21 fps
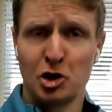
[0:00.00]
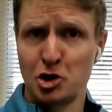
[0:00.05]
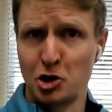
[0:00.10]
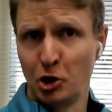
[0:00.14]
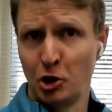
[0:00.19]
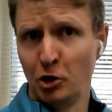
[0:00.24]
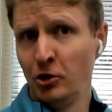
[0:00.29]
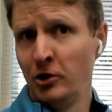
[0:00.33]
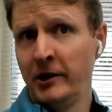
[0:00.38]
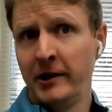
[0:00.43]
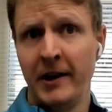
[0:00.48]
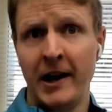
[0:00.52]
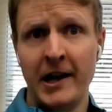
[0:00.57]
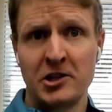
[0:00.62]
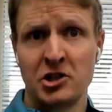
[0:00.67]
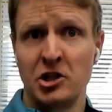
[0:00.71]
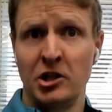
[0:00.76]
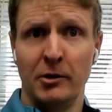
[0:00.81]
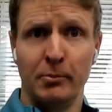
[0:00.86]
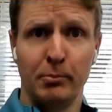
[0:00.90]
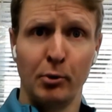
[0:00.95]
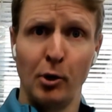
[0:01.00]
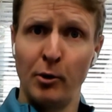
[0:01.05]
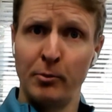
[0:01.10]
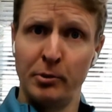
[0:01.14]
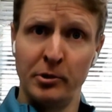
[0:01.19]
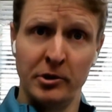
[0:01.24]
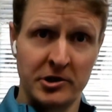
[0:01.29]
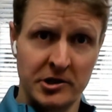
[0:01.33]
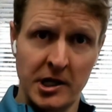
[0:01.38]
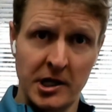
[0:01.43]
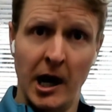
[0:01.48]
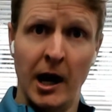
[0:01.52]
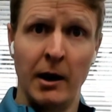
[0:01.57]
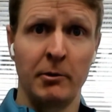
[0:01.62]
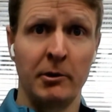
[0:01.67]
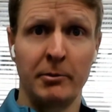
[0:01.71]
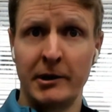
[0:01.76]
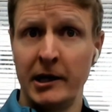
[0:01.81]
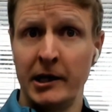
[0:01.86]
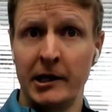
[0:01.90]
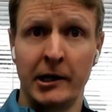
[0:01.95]
Certainly that's an appropriate time
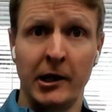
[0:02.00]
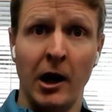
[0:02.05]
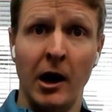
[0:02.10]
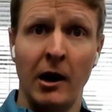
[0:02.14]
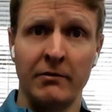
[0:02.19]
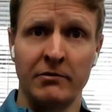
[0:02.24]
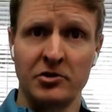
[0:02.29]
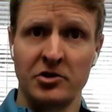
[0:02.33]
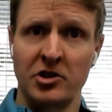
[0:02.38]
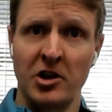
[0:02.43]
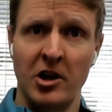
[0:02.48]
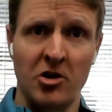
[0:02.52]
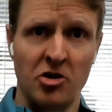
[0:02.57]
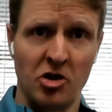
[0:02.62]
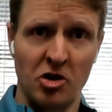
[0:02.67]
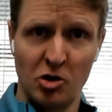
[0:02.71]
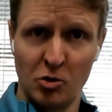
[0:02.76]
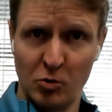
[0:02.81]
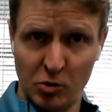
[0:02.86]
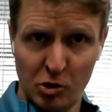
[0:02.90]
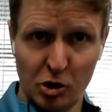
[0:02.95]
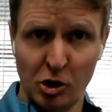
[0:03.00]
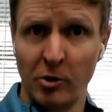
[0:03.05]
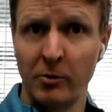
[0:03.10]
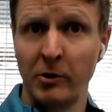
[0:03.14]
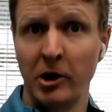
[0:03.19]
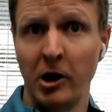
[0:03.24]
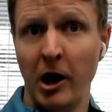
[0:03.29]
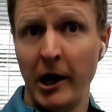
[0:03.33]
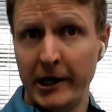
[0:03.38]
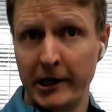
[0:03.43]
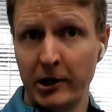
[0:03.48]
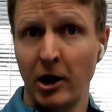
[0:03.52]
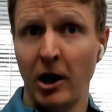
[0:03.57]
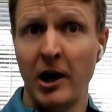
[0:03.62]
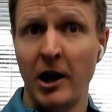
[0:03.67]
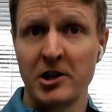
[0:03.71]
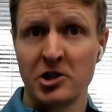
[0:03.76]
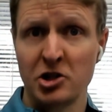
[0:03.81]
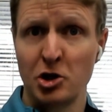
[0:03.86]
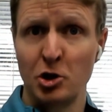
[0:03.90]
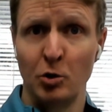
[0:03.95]
to begin conversations with someone like
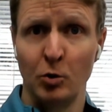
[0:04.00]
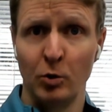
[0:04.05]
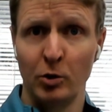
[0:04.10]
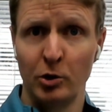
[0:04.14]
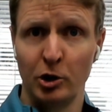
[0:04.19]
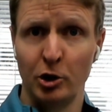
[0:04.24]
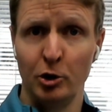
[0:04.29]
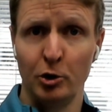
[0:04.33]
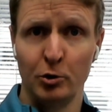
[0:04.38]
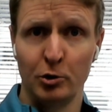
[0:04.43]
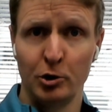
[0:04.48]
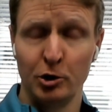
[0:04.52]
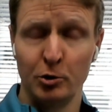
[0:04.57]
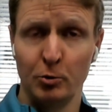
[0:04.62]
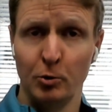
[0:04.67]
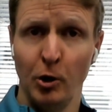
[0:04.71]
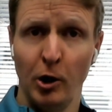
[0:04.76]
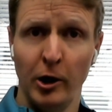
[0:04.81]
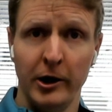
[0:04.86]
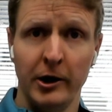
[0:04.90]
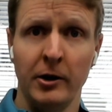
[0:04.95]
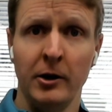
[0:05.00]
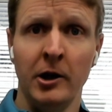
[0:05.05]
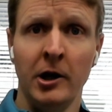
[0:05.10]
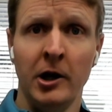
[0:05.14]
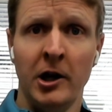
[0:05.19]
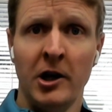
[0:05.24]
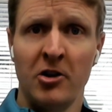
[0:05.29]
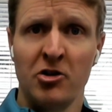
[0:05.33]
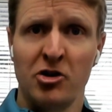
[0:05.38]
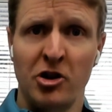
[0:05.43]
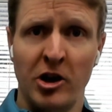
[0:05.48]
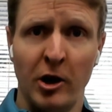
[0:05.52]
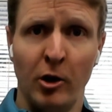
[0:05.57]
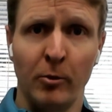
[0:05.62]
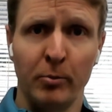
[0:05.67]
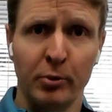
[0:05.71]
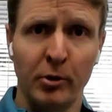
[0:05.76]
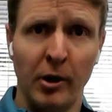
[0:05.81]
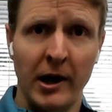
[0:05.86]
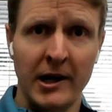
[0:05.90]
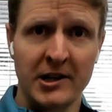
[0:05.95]
us who could run a
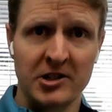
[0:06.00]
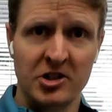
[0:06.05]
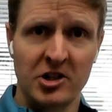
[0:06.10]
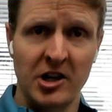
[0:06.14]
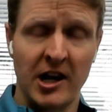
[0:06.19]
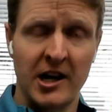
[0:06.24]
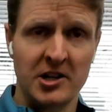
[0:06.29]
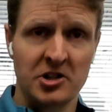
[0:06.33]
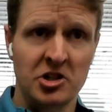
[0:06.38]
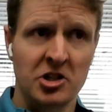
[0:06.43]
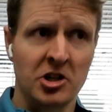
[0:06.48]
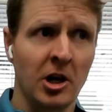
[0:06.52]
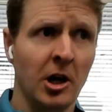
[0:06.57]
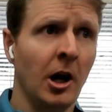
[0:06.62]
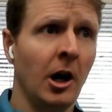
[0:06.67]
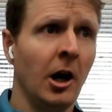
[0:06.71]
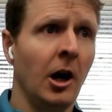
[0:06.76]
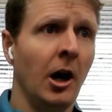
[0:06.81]
sale process.